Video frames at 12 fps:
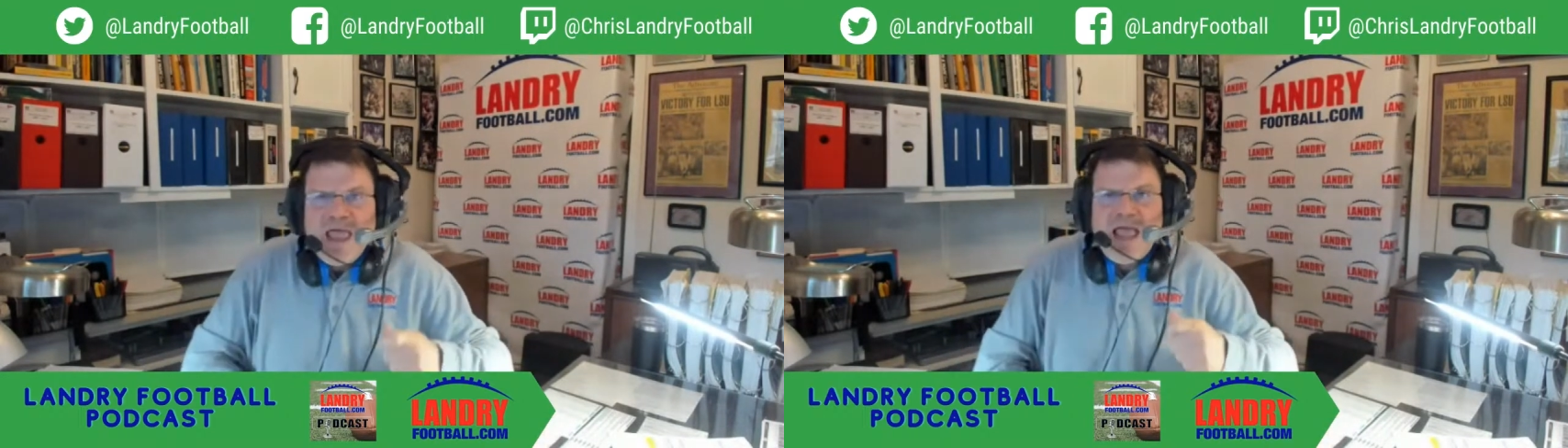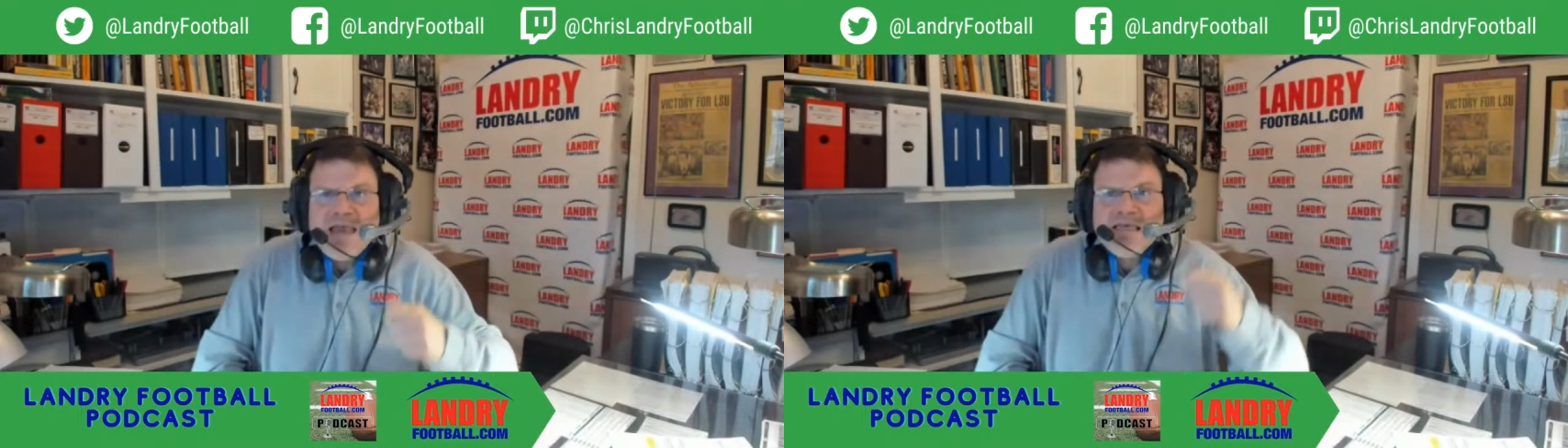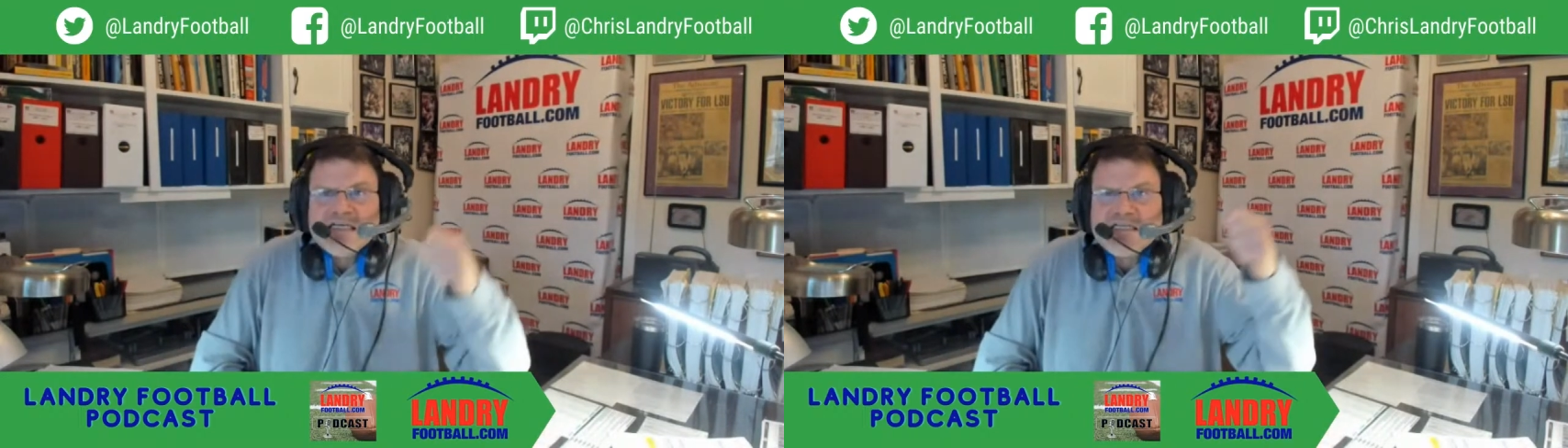
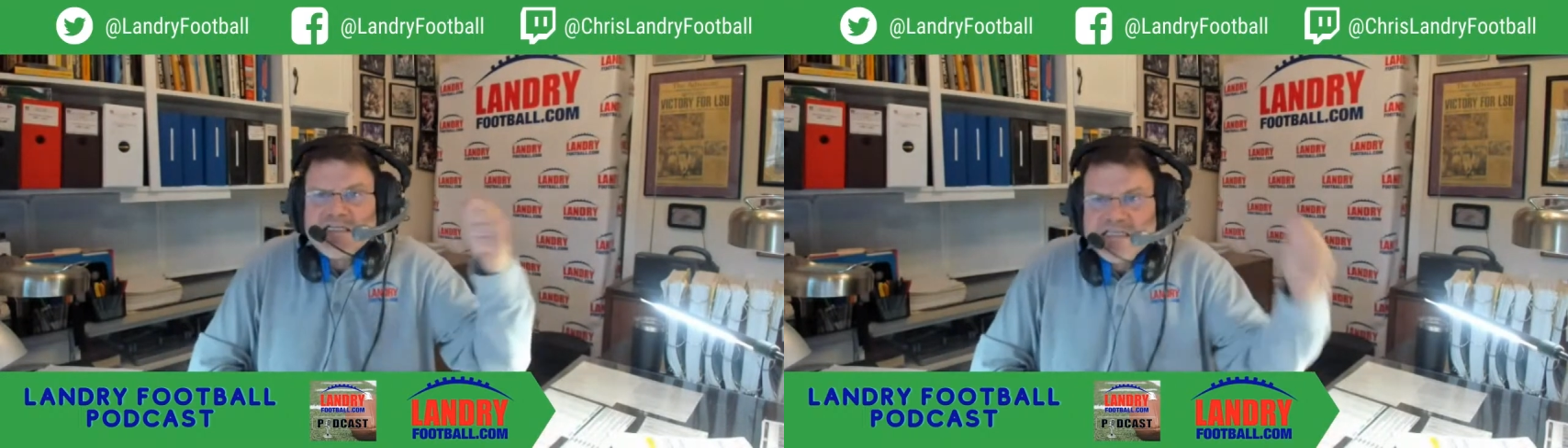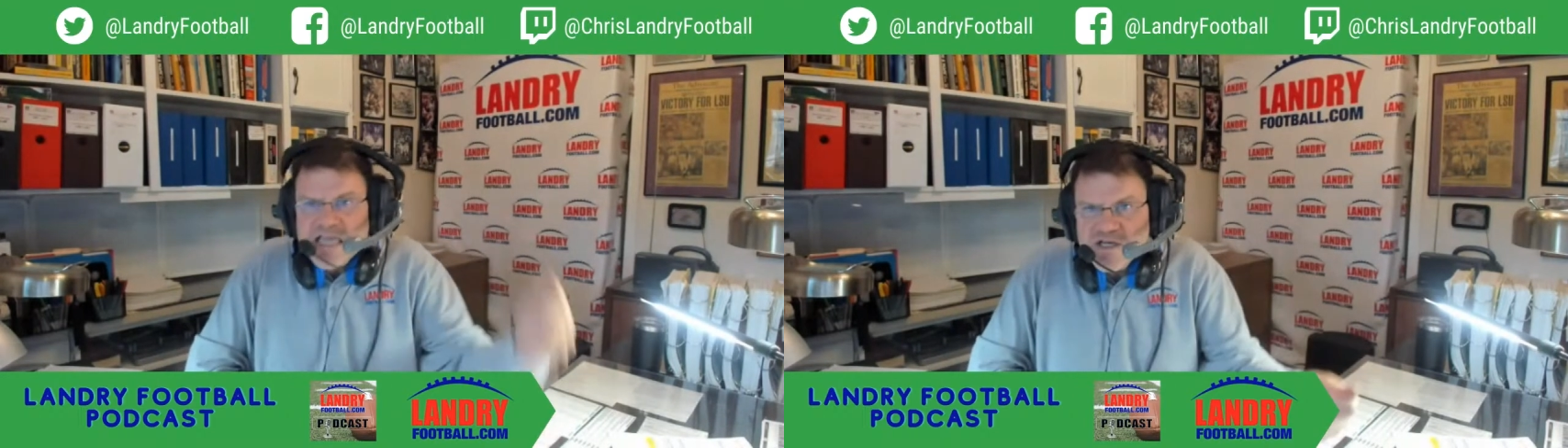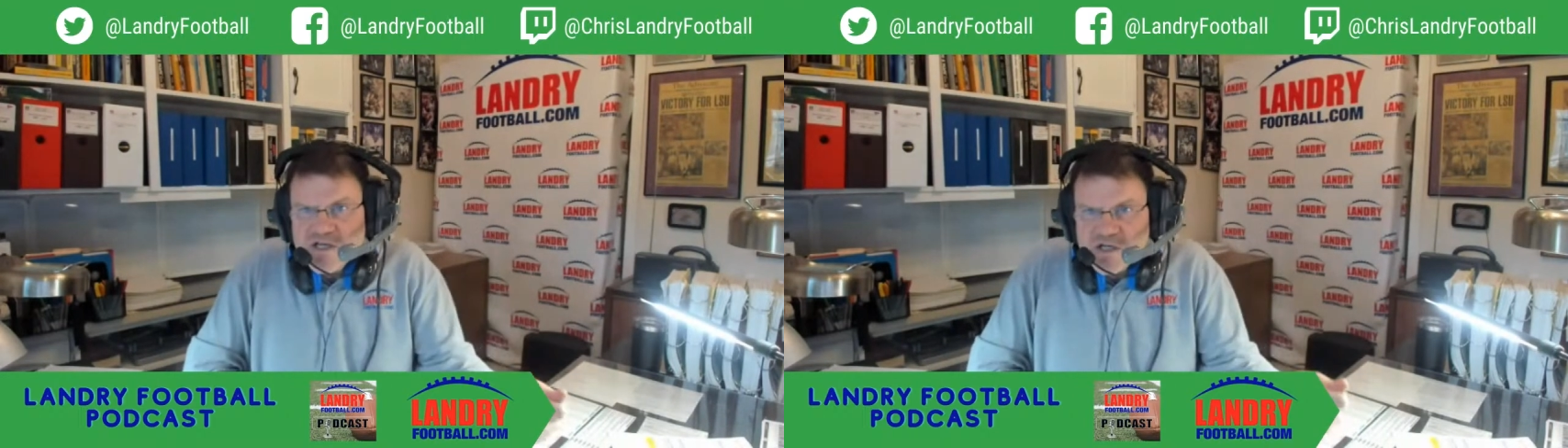and
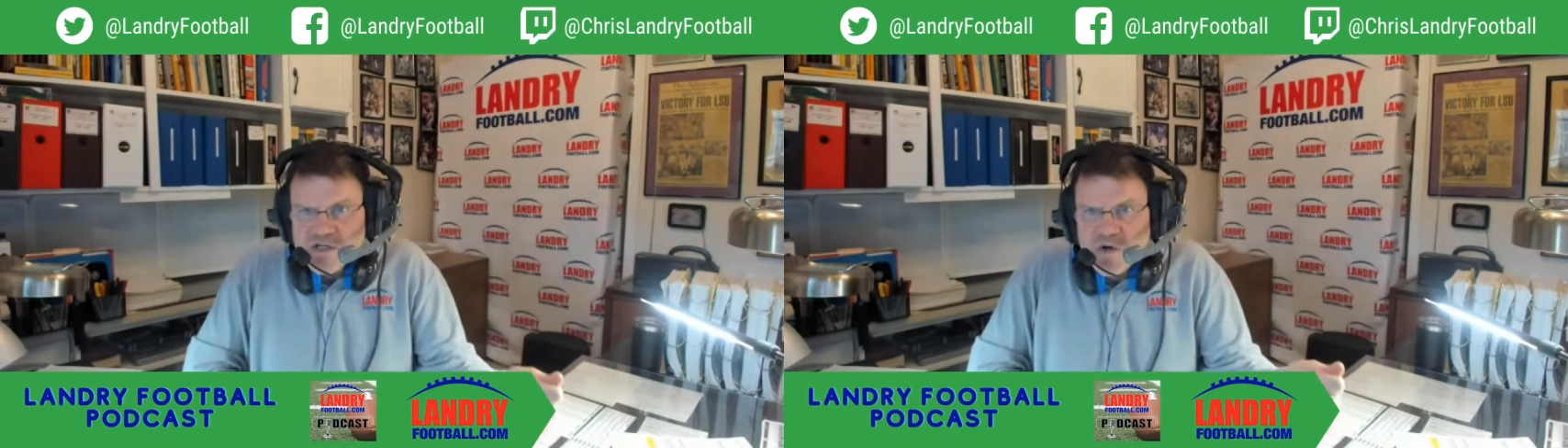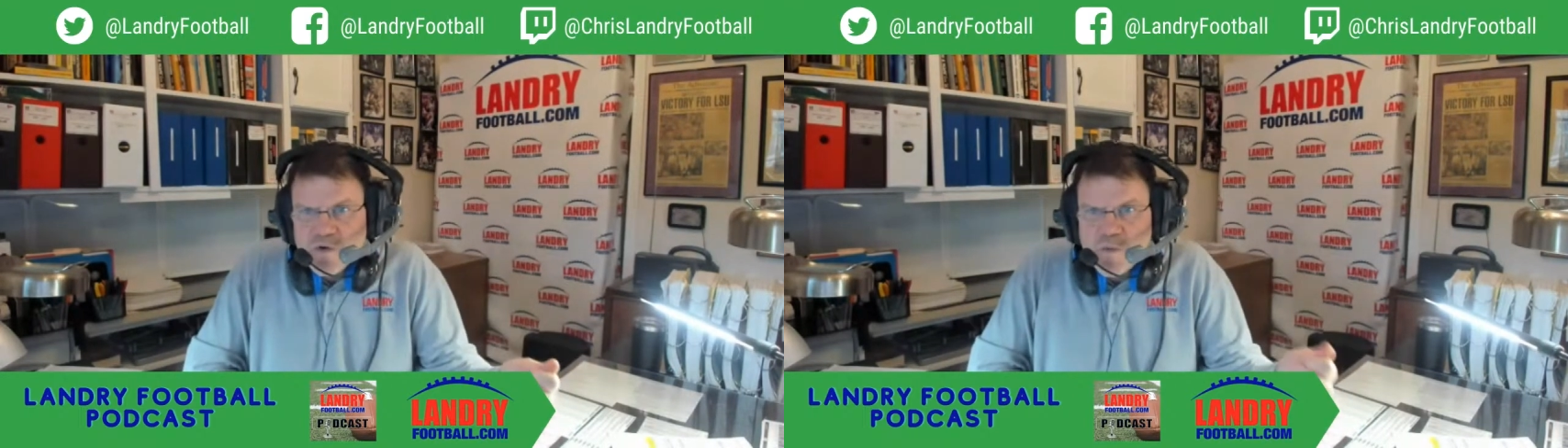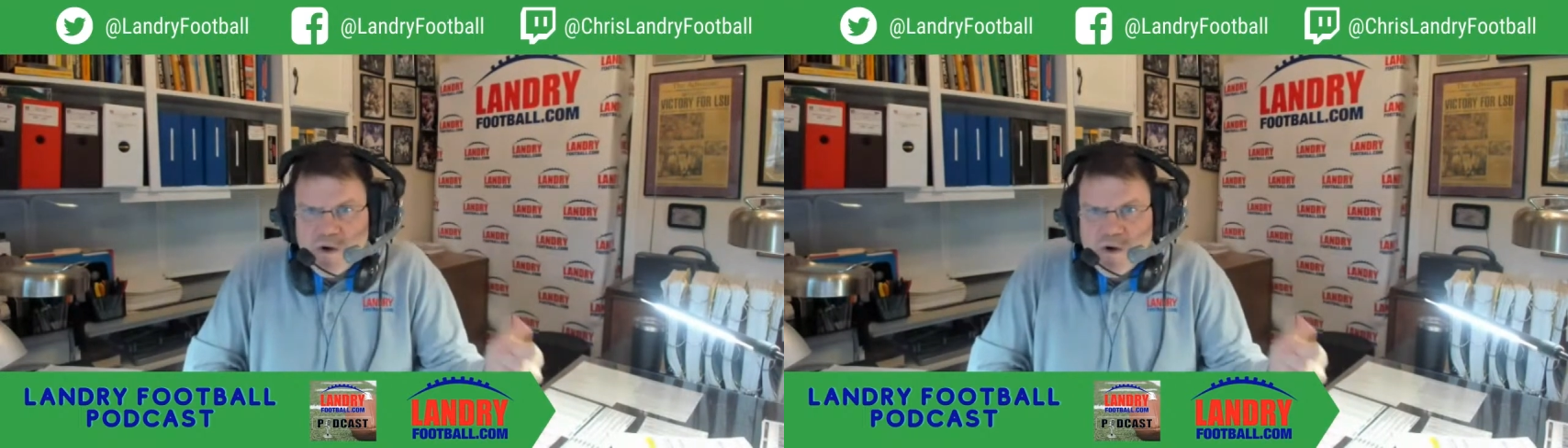decisions on